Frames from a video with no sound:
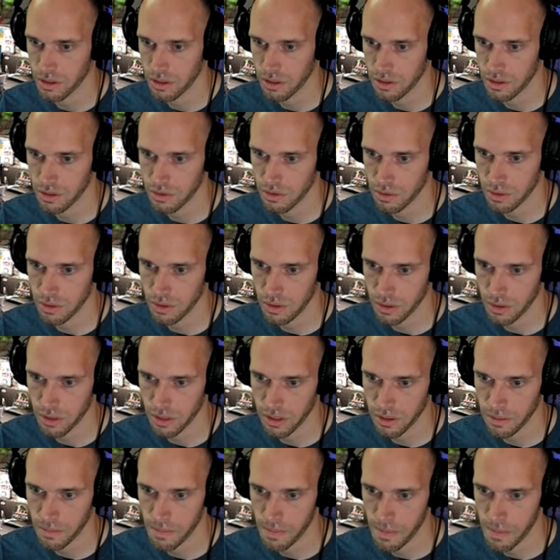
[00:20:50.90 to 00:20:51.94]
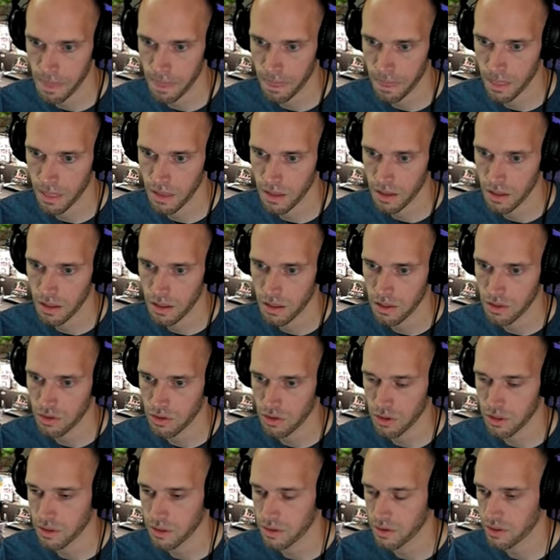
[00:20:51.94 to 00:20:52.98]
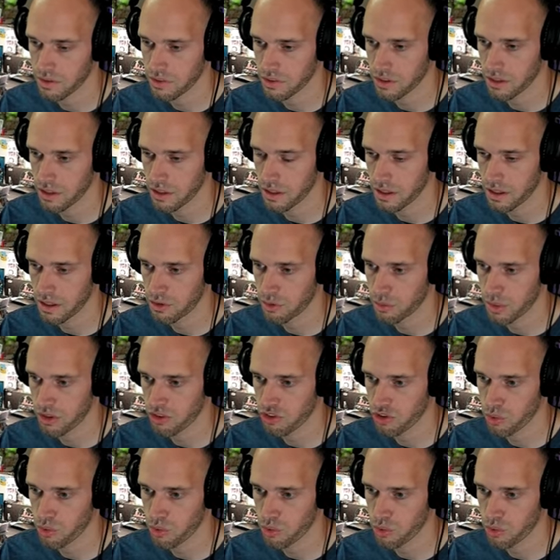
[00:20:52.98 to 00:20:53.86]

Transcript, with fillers: cards real quick. So this card has been